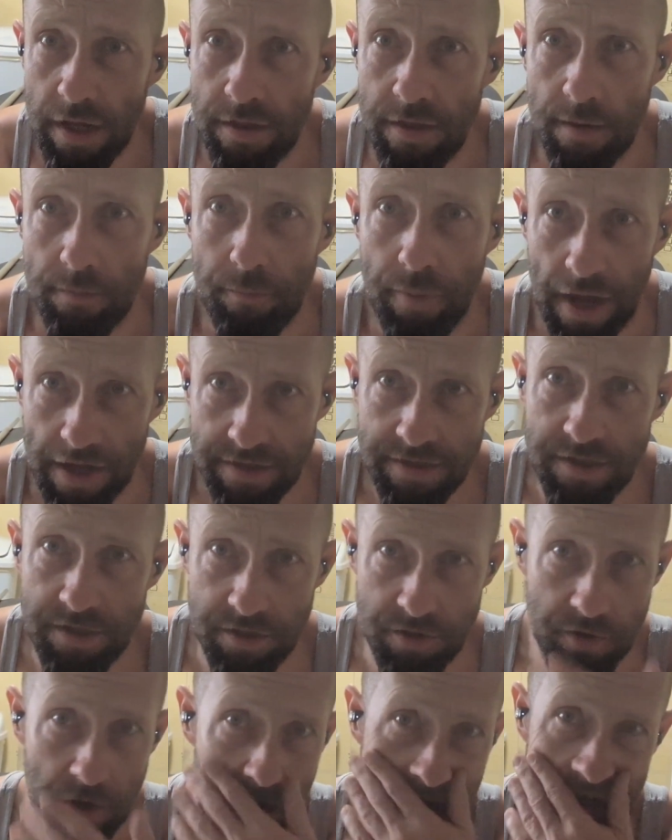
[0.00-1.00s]
the best
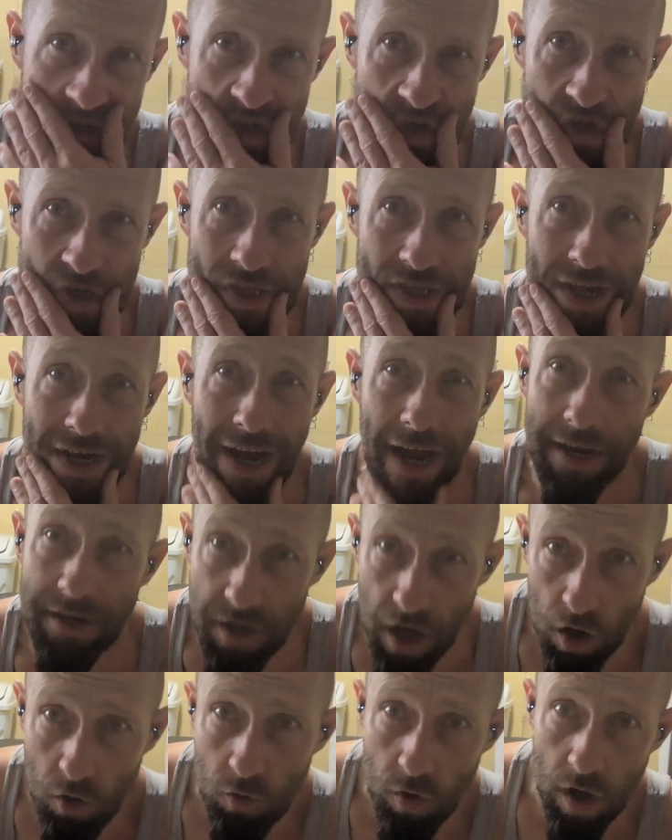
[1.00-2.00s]
stretch that I
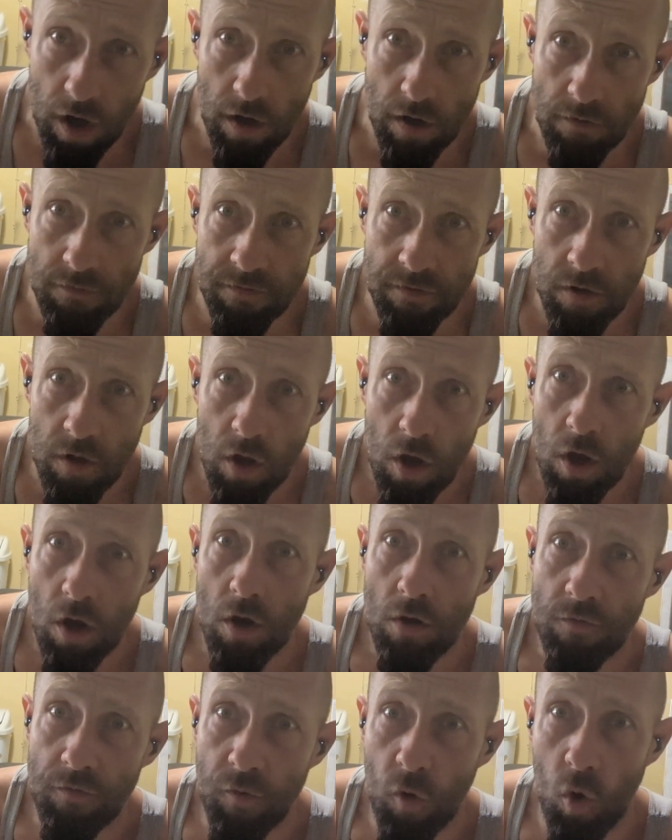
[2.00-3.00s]
know of
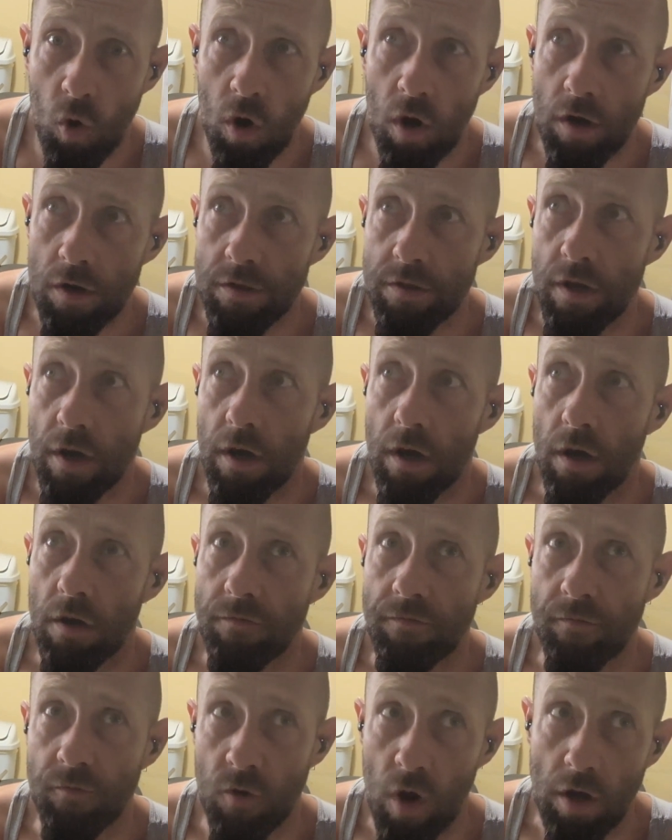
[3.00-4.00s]
for the
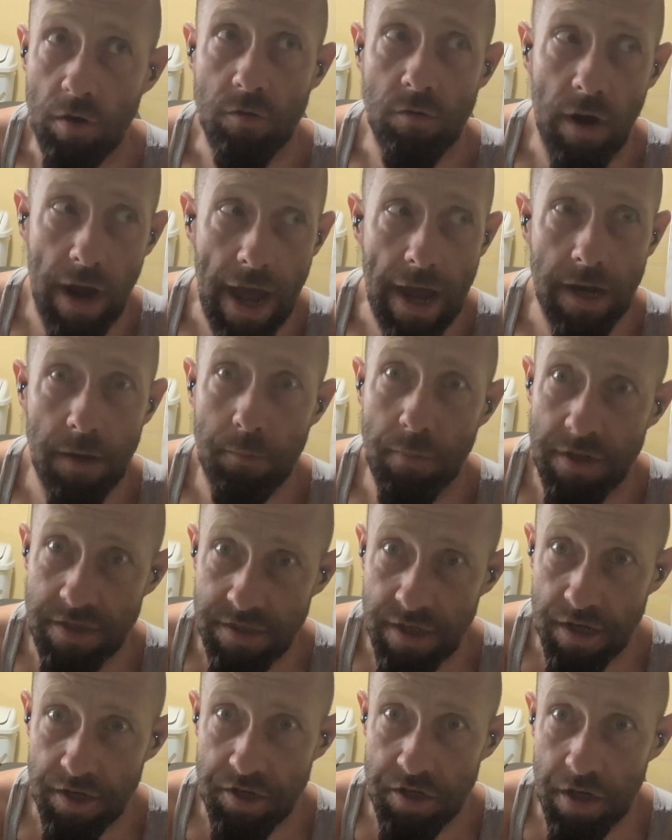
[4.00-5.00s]
front rack
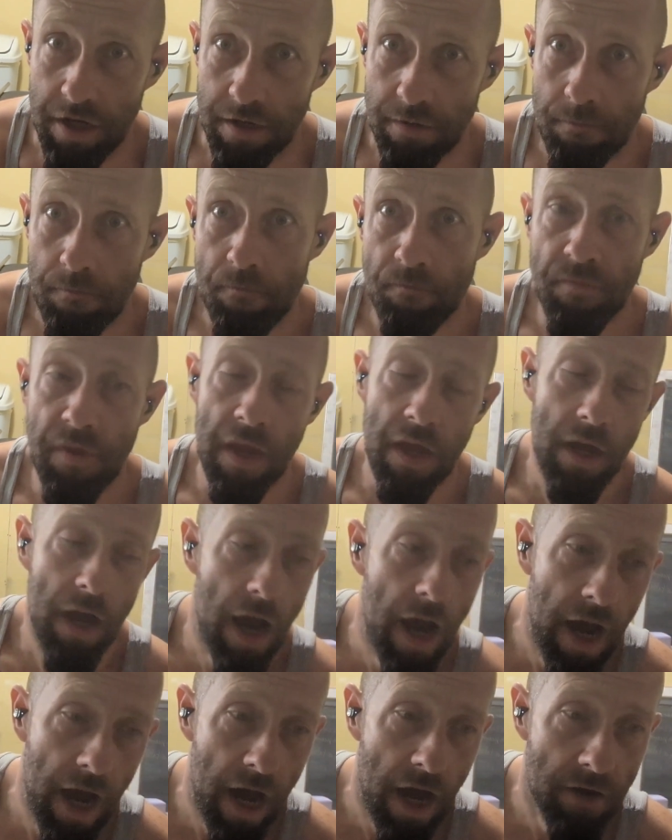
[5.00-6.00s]
position.
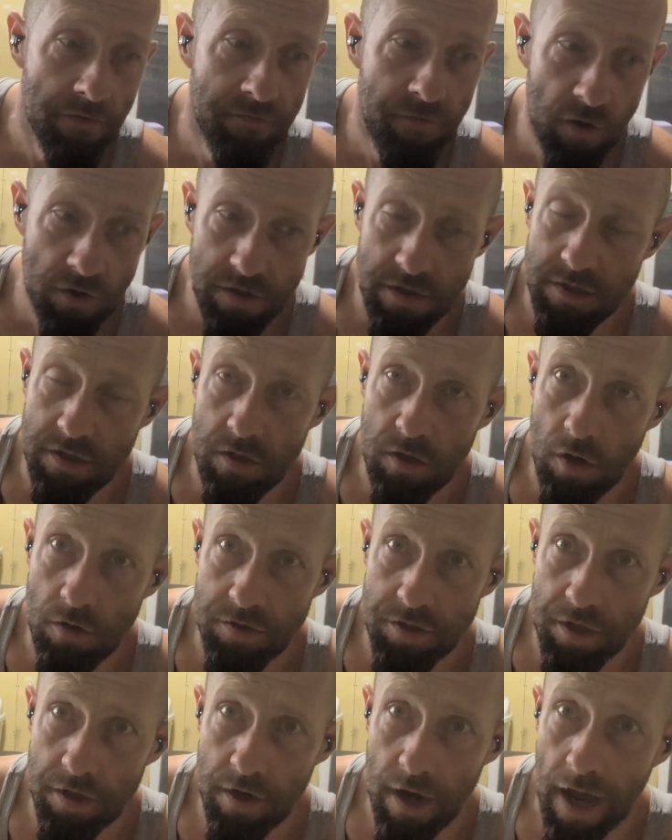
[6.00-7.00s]
Full
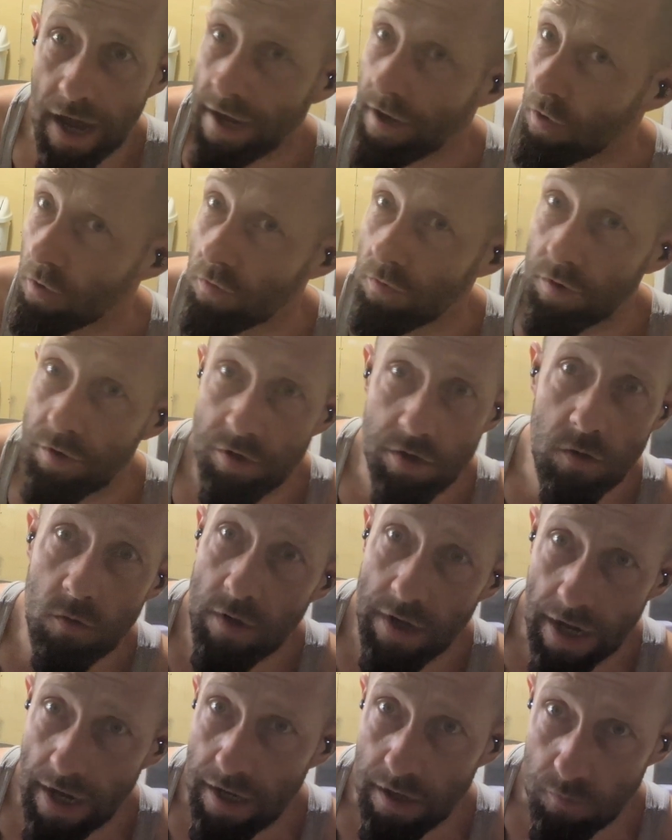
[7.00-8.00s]
disclosure, I don't do
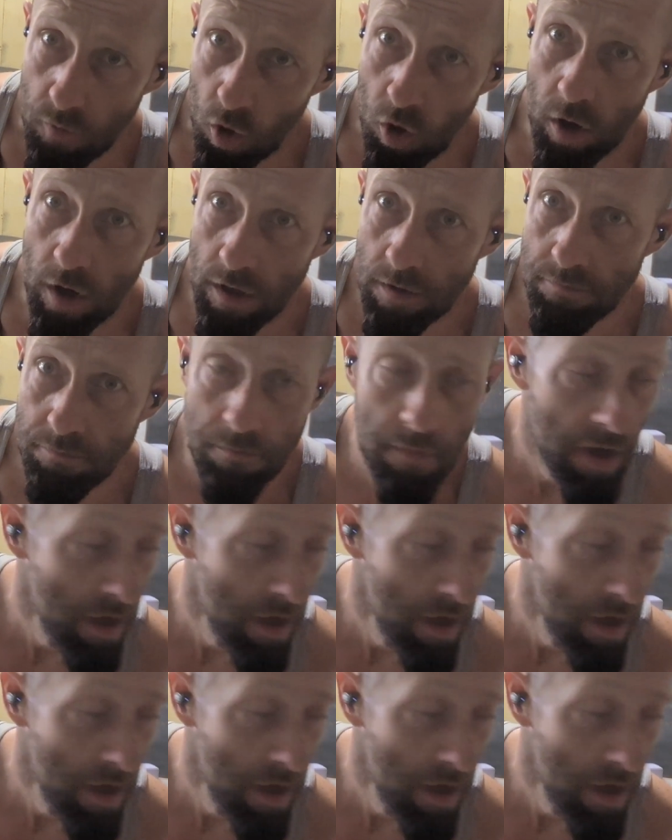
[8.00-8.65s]
it anymore